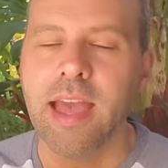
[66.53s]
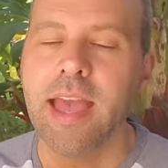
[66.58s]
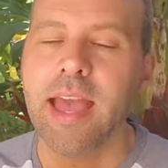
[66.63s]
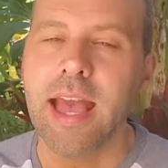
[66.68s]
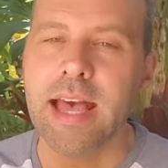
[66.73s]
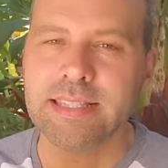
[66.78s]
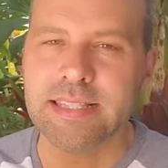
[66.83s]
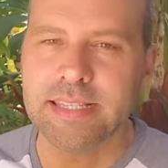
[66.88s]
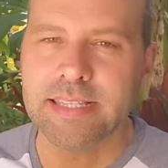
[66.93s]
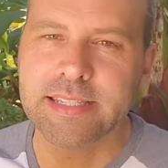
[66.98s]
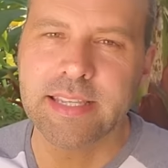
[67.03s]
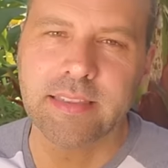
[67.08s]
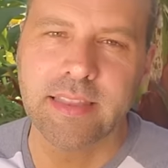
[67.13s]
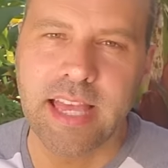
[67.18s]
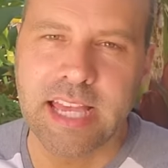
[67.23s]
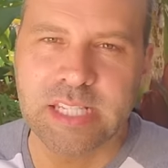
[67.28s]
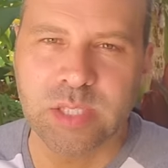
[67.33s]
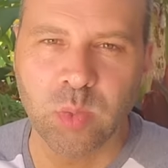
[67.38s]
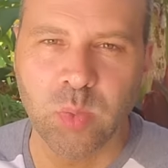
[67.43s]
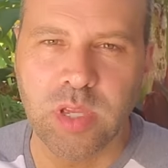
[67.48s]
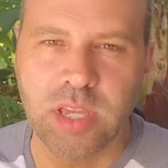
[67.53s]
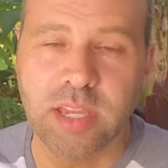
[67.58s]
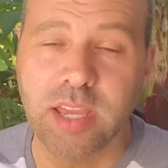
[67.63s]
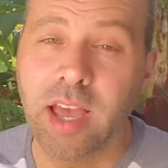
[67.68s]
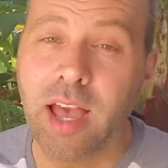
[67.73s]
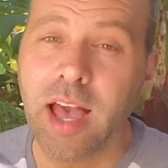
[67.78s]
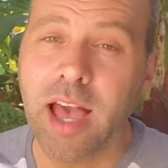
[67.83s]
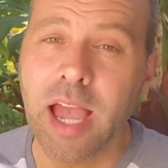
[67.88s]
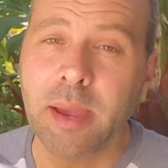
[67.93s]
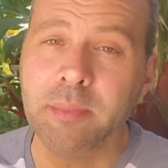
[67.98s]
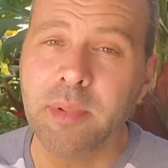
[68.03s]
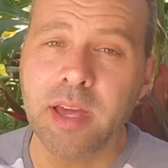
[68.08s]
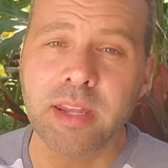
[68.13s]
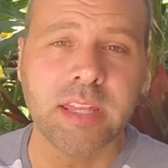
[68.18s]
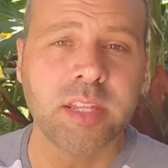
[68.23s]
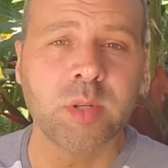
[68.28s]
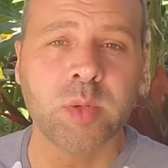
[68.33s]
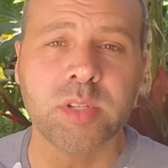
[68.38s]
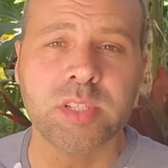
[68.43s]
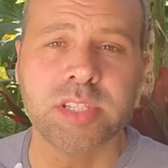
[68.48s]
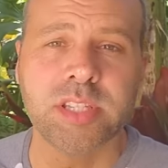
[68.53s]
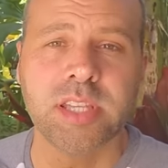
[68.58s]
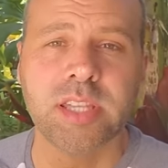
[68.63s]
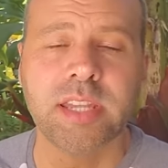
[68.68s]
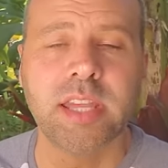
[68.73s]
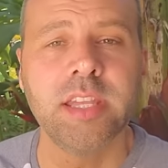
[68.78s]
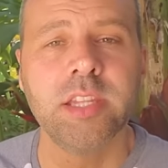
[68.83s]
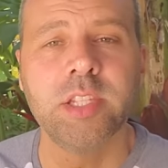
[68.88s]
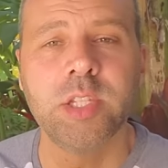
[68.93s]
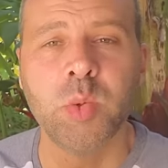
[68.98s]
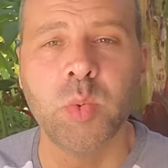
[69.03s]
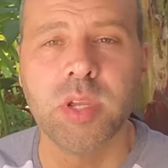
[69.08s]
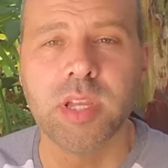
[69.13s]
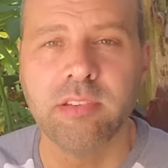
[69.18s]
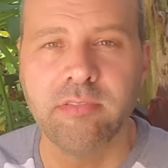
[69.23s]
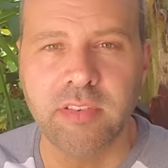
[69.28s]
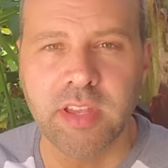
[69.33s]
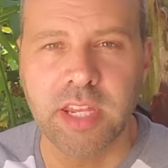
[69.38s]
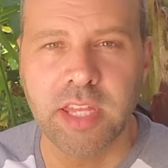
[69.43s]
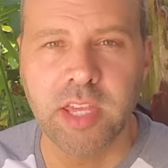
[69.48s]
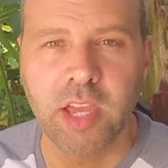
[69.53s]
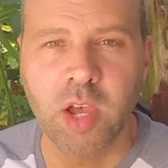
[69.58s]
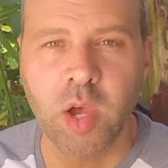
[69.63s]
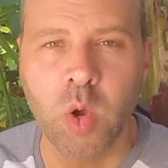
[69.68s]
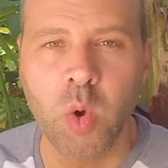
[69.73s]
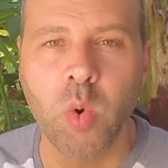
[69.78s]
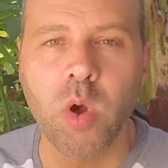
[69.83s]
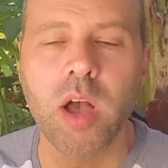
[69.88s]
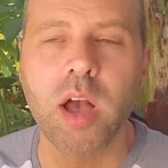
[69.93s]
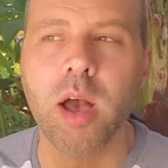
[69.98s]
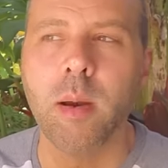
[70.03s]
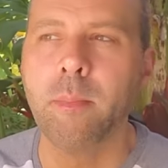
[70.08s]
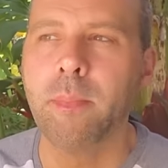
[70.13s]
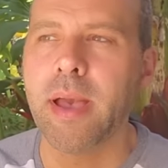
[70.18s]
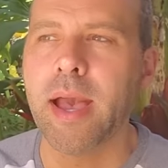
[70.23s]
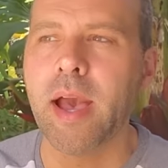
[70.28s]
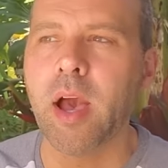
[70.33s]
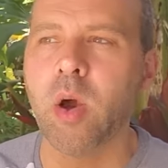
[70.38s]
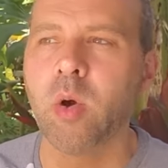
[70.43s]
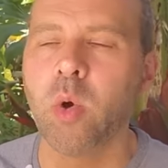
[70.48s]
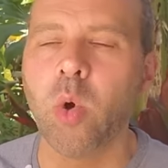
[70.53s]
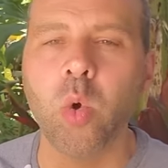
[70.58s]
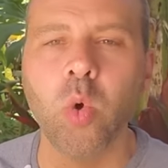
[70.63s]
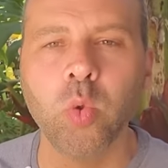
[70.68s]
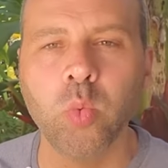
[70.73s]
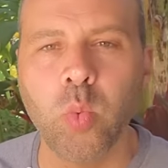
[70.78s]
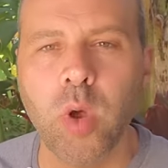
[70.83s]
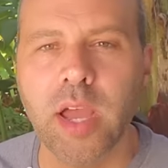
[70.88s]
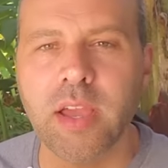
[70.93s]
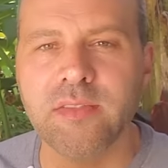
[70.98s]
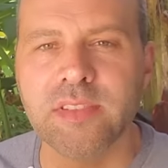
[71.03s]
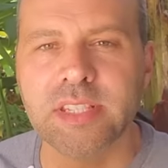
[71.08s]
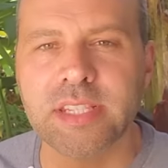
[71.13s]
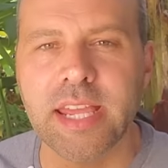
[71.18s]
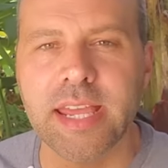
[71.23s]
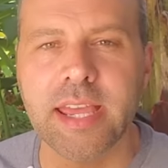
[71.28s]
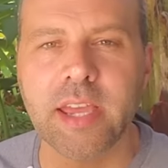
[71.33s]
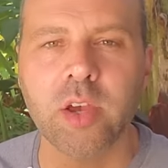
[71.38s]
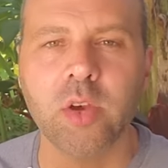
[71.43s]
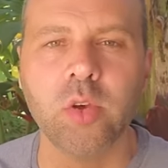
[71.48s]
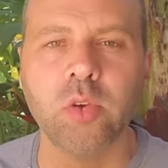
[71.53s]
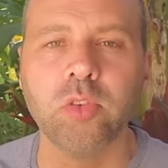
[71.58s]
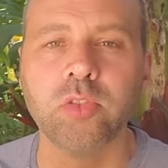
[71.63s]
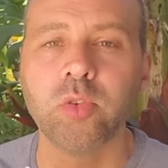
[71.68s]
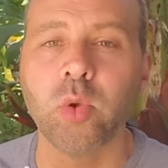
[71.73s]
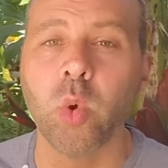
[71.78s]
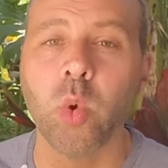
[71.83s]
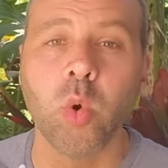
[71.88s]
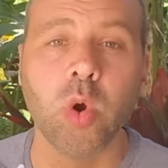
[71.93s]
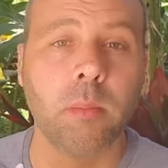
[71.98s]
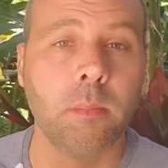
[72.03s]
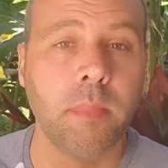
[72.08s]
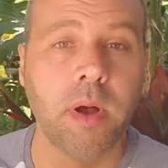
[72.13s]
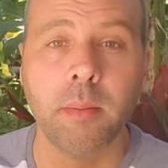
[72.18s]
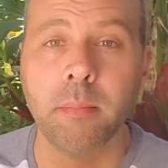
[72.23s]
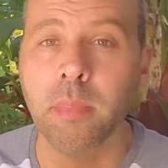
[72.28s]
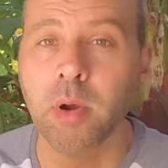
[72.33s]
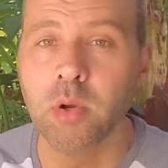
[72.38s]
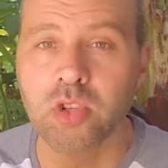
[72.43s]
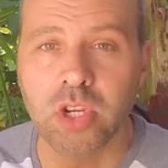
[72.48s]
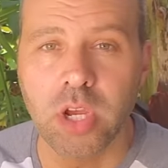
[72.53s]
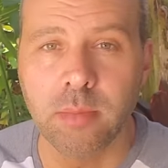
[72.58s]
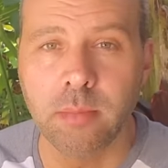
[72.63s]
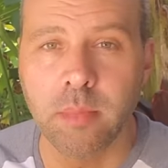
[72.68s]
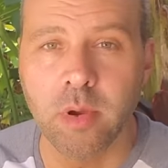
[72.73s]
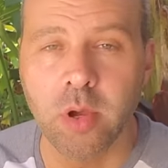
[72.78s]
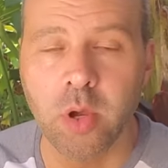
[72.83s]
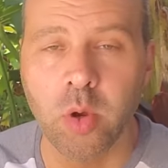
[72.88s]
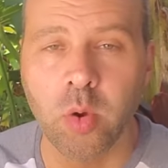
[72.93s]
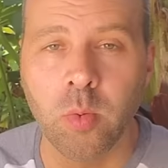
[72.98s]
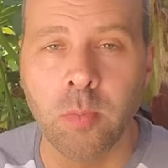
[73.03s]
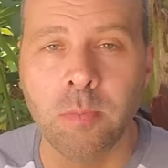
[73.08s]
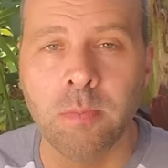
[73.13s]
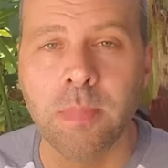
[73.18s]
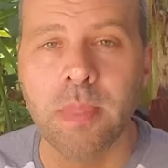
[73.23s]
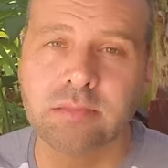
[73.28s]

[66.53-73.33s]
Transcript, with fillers: As I said last week, I'm not interested in doing a video about old wives' tales or mumbo jumbo.